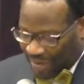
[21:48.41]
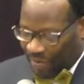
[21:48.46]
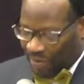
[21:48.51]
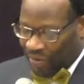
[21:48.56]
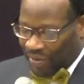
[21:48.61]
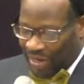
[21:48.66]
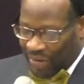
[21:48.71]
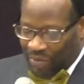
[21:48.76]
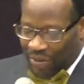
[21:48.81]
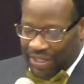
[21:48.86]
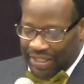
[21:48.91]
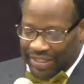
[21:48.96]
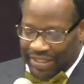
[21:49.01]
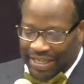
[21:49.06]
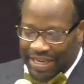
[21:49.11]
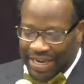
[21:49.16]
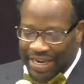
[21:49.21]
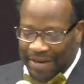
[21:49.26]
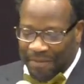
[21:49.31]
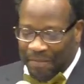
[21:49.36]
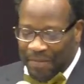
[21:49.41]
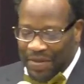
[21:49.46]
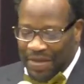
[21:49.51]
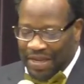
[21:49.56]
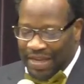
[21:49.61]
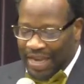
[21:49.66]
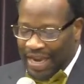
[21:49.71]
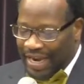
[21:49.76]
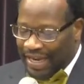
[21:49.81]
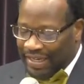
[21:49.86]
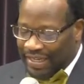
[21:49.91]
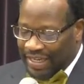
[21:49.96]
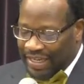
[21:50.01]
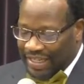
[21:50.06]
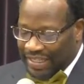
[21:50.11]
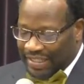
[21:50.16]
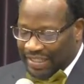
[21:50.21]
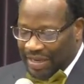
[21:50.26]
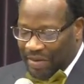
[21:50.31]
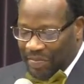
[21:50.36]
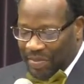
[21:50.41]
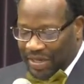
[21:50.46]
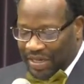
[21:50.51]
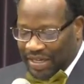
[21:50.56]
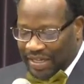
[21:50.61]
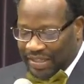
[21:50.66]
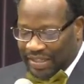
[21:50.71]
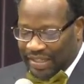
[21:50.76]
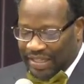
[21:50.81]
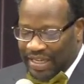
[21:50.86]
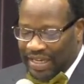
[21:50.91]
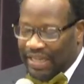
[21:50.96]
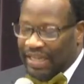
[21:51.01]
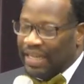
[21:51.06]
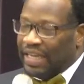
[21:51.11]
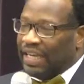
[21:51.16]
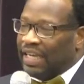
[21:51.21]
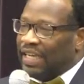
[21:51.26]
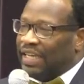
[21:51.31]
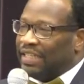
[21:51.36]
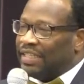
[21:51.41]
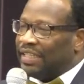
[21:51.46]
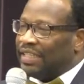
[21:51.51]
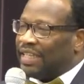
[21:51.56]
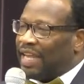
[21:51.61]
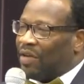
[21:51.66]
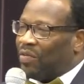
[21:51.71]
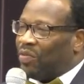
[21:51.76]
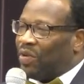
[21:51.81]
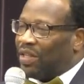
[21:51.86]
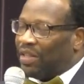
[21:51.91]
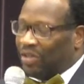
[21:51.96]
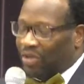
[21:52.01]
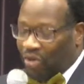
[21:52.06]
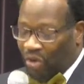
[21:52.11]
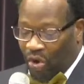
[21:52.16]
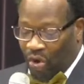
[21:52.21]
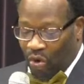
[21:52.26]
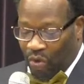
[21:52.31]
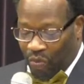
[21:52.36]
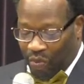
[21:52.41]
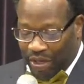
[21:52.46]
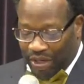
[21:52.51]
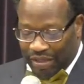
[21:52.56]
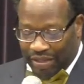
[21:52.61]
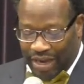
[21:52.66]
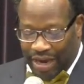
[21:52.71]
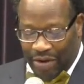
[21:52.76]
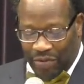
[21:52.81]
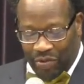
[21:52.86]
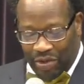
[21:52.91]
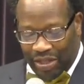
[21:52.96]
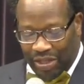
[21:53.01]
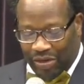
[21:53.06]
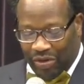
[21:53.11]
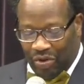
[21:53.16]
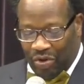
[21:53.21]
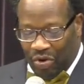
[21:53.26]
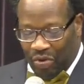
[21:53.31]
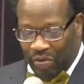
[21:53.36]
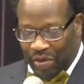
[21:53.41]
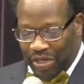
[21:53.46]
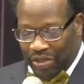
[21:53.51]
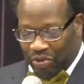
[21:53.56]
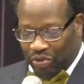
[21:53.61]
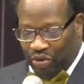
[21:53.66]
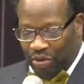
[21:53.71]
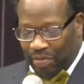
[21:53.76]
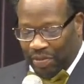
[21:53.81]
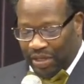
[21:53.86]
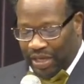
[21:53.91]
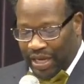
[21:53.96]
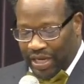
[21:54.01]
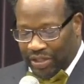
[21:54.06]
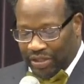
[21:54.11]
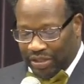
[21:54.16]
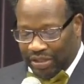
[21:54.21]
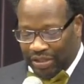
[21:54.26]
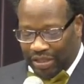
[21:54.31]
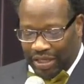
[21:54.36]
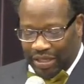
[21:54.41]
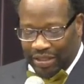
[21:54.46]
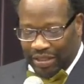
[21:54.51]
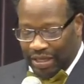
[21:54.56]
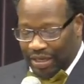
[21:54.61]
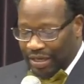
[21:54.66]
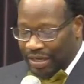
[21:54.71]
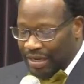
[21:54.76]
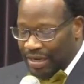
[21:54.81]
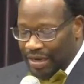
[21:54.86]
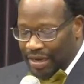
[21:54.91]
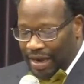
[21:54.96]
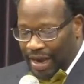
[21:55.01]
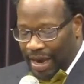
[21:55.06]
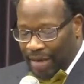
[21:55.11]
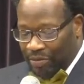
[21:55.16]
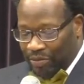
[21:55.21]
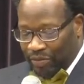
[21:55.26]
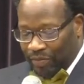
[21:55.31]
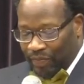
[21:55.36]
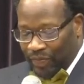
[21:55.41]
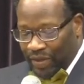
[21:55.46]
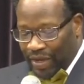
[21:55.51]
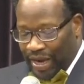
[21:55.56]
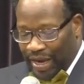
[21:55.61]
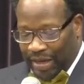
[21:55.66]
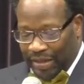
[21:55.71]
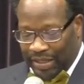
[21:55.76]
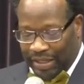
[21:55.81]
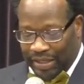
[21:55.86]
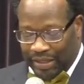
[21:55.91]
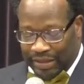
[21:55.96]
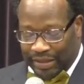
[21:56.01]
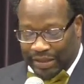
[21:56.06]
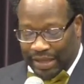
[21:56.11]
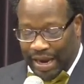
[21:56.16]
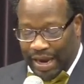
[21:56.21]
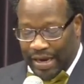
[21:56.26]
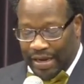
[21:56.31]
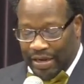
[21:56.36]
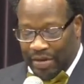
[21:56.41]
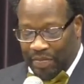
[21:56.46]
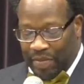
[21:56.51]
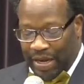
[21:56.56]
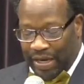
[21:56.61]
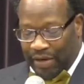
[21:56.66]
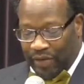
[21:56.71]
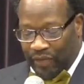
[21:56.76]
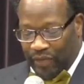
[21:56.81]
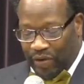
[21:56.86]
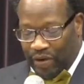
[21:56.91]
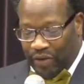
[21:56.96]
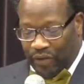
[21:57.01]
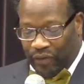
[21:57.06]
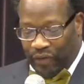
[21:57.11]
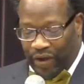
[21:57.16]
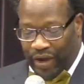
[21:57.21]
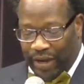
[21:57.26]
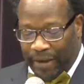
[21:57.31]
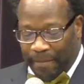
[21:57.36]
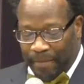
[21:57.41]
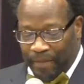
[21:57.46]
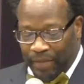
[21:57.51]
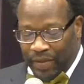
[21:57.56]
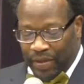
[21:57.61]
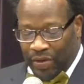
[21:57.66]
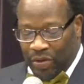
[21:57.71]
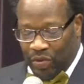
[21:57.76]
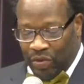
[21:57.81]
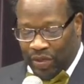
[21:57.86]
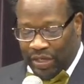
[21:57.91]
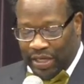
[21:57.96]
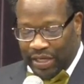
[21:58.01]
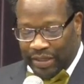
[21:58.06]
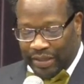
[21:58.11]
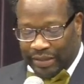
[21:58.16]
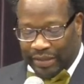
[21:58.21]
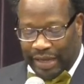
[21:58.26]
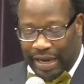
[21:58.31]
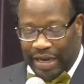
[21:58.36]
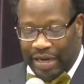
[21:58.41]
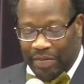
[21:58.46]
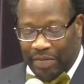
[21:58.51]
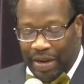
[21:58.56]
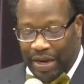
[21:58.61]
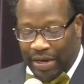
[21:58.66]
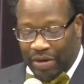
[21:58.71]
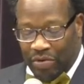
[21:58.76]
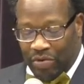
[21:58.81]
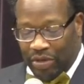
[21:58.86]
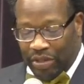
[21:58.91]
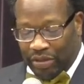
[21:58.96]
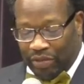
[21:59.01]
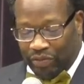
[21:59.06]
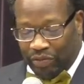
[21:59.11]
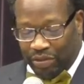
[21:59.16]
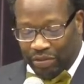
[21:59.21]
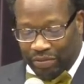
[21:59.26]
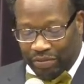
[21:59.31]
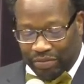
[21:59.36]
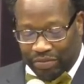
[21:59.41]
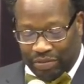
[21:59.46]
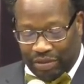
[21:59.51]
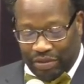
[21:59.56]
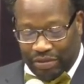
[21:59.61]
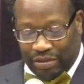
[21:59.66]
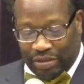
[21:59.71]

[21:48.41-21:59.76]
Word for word: Come on, that's what he said. And then he said, because of that, he said, I rather glory. I rather glory in tribulations. I said, I'm, I get excited about the very fact who can get excited about going through.